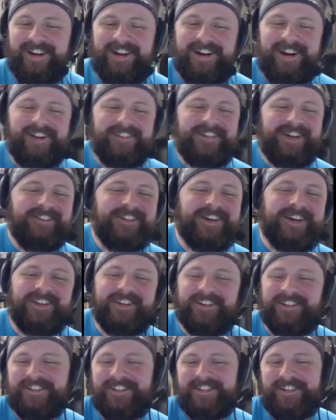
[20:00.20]
I'll take one of
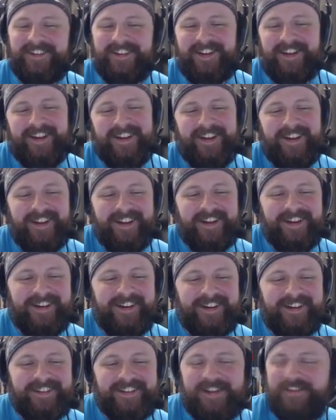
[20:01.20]
those.
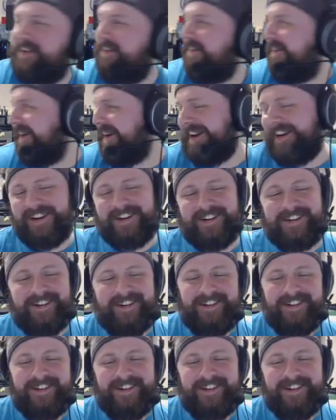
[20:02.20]
That'd be great, eh, Nick?